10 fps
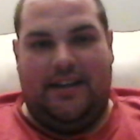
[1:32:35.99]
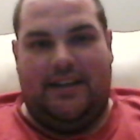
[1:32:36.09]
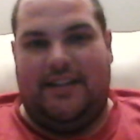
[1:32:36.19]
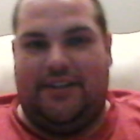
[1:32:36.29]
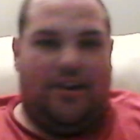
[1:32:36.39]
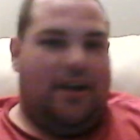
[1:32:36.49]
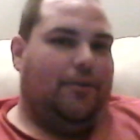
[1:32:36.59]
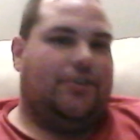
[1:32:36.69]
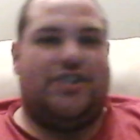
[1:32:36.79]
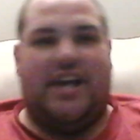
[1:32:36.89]
and then they're not
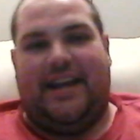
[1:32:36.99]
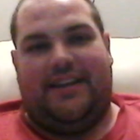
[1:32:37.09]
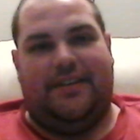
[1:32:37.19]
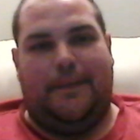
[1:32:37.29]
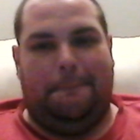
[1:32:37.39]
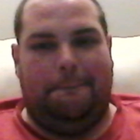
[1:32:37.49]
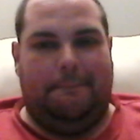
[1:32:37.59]
worth jack.